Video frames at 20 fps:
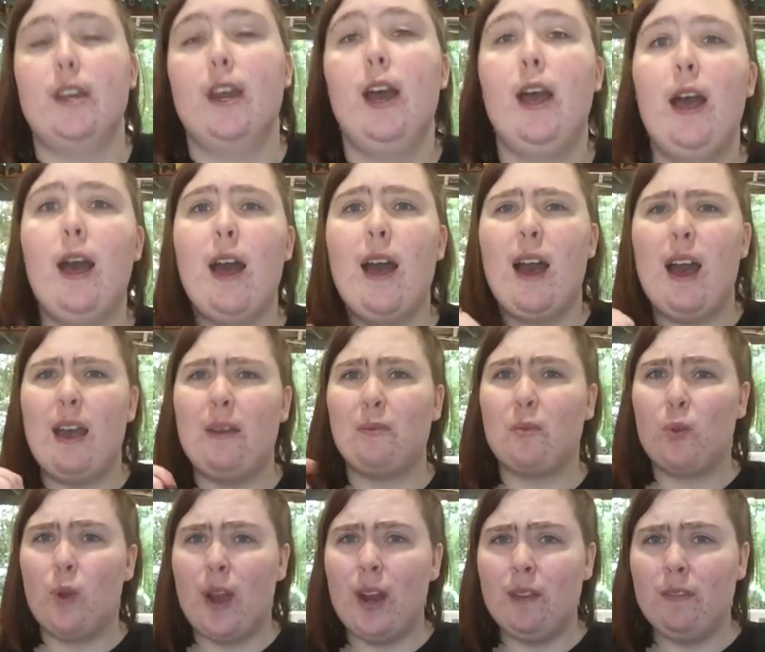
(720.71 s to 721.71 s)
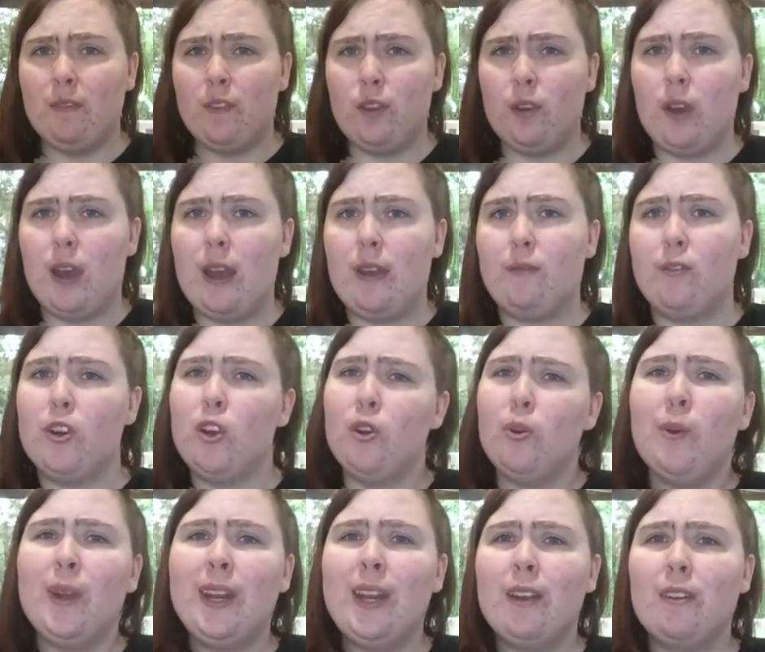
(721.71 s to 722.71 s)
I have quite a few. I have
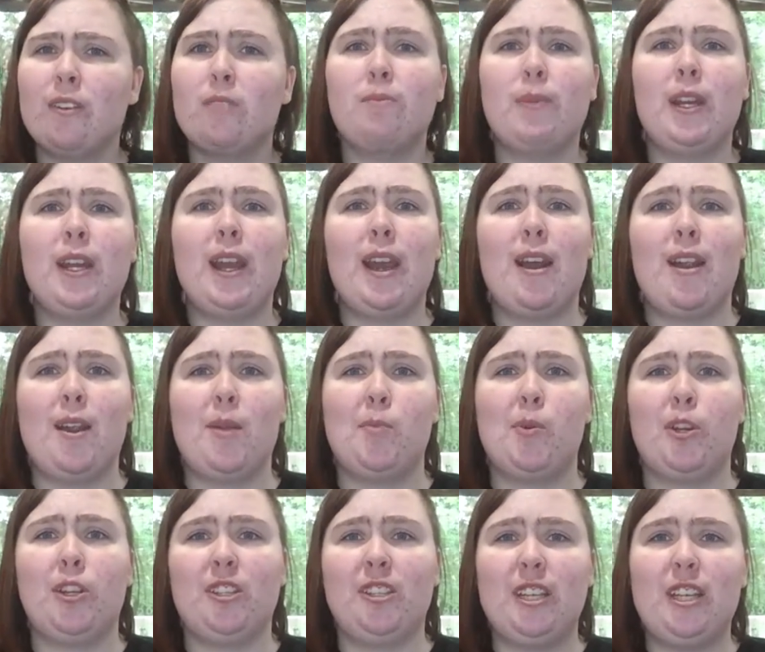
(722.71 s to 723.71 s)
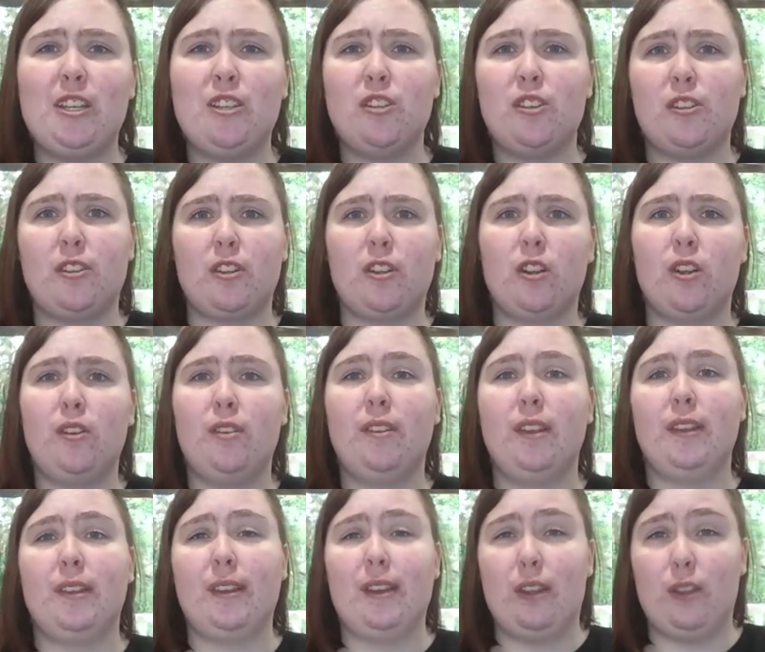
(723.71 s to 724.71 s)
nowhere near as many Harry Potter t-shirts and clothes
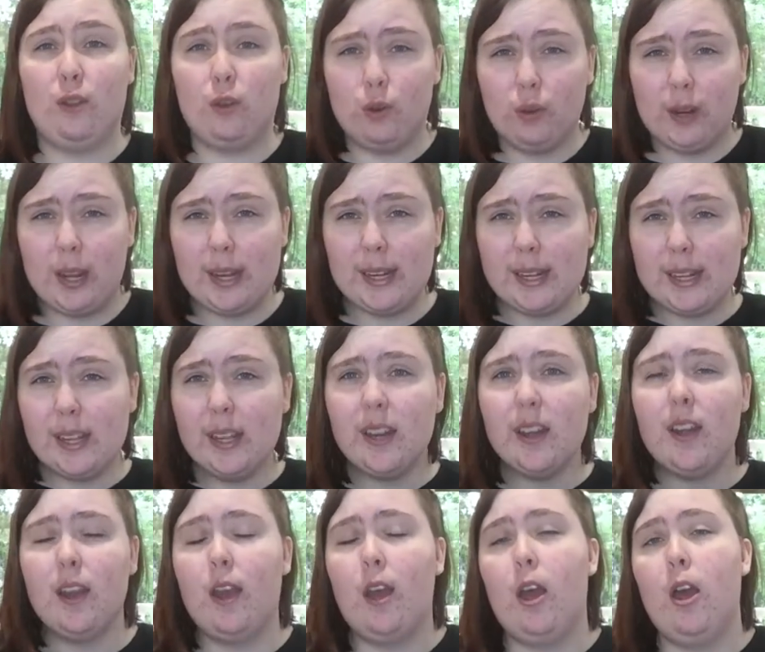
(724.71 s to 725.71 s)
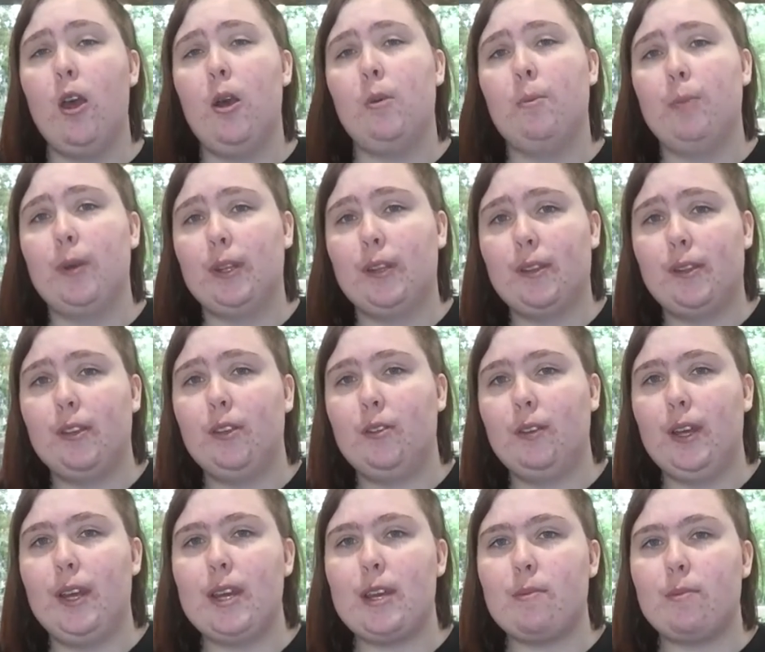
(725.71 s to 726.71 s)
as I thought I did, but still
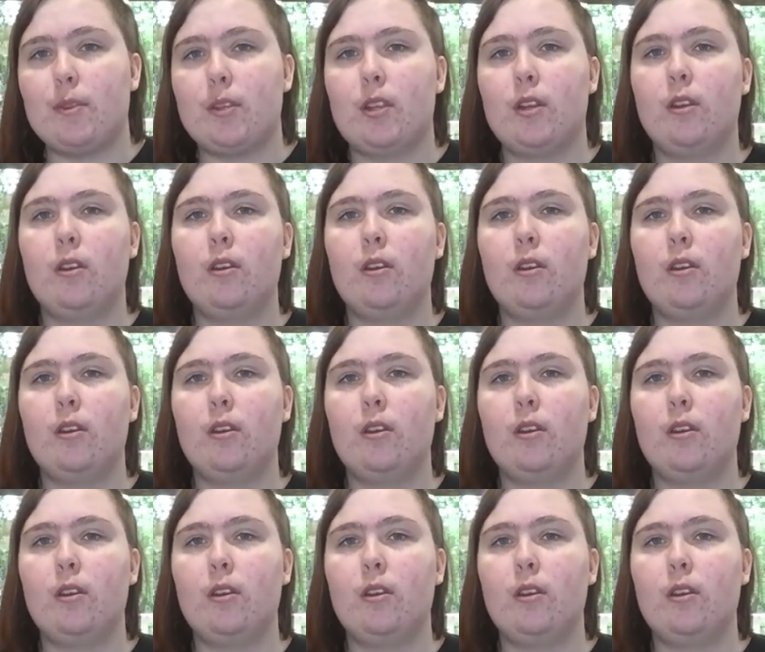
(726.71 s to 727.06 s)
heaps.